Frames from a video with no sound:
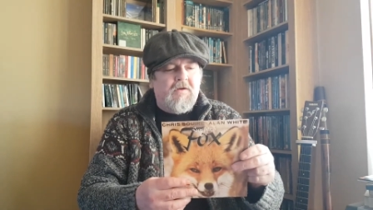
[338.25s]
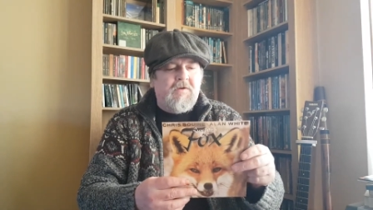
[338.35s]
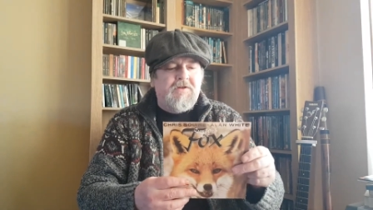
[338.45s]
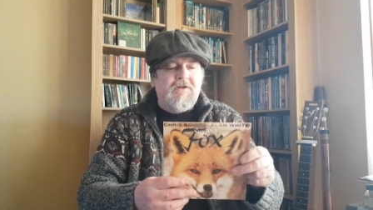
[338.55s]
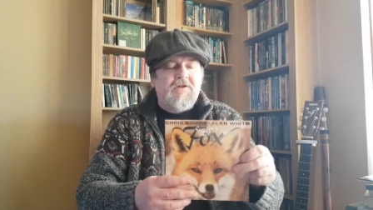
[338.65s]

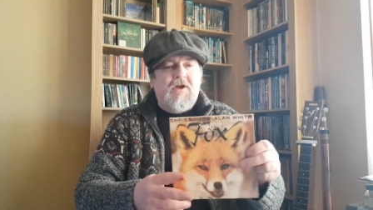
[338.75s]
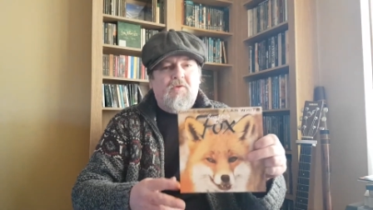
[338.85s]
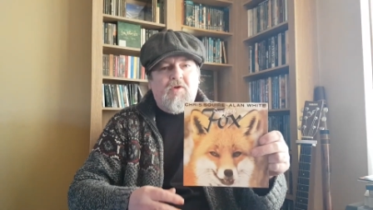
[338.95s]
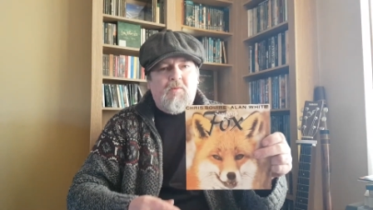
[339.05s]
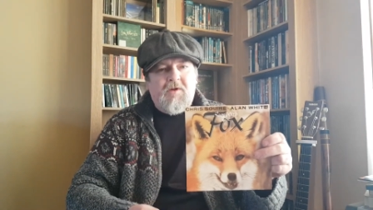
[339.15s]
which is
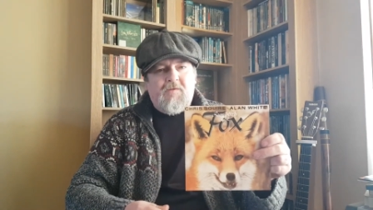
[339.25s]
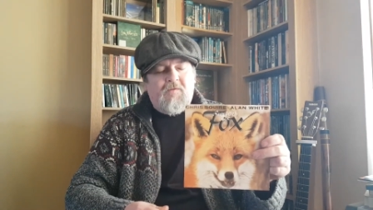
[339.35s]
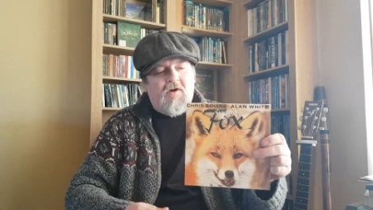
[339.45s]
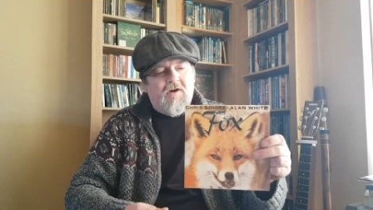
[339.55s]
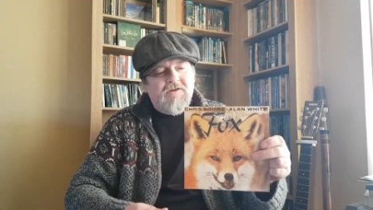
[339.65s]
Run with a
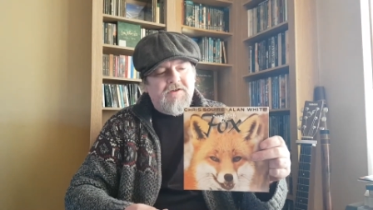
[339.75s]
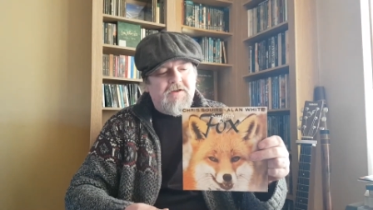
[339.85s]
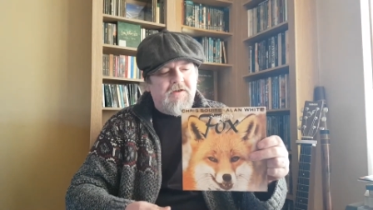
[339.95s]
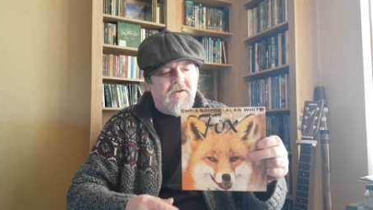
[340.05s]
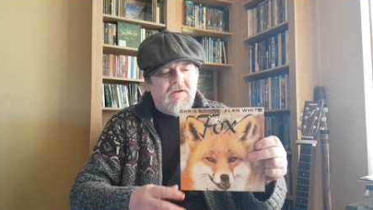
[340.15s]
Fox,
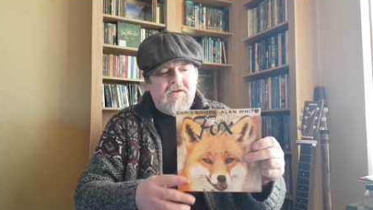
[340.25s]
and